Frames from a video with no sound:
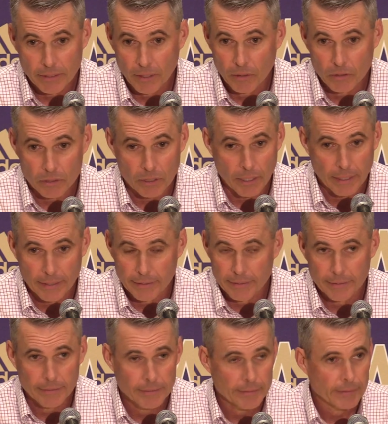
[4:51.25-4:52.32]
You know, it's
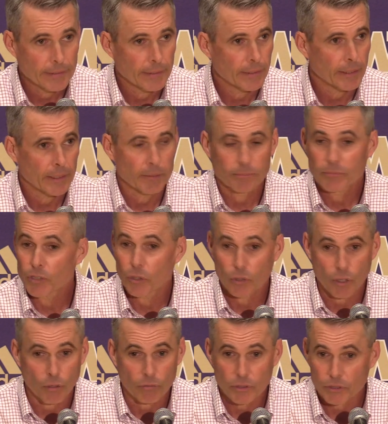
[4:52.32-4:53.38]
like
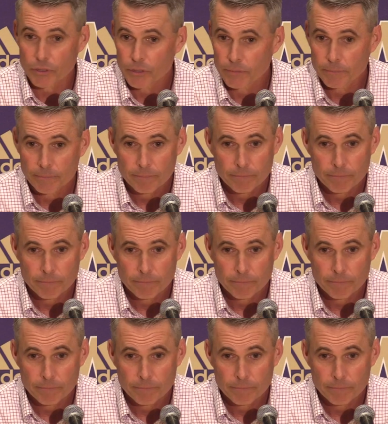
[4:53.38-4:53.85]
turnovers.